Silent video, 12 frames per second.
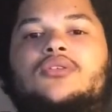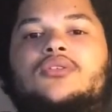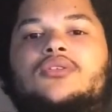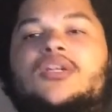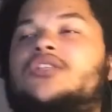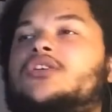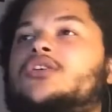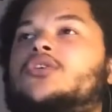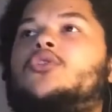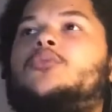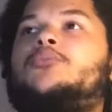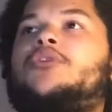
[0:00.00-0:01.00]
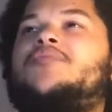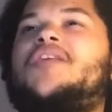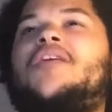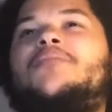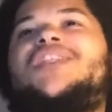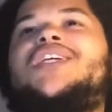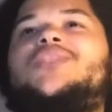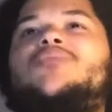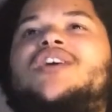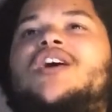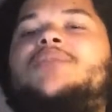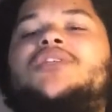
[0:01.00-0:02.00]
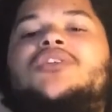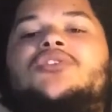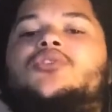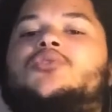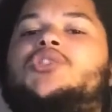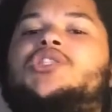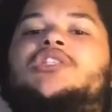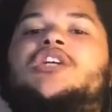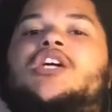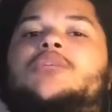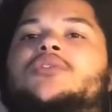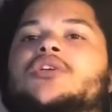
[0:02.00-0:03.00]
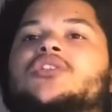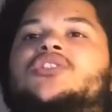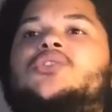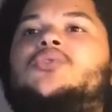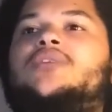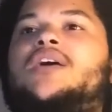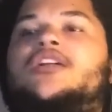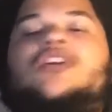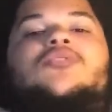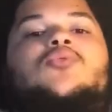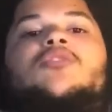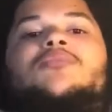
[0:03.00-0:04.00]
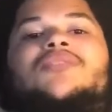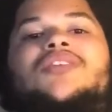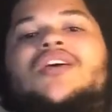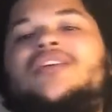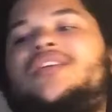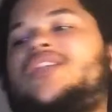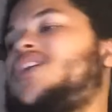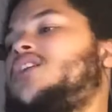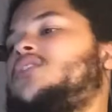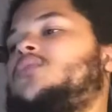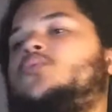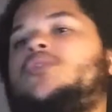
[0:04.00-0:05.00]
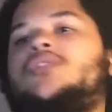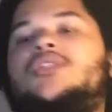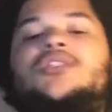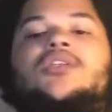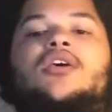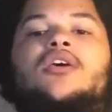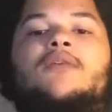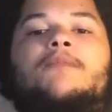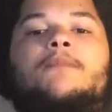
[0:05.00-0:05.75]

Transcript: That took a whole breath. But that's why commentary is so shitty now, is because it's so goddamn scripted. They're telling them what to say.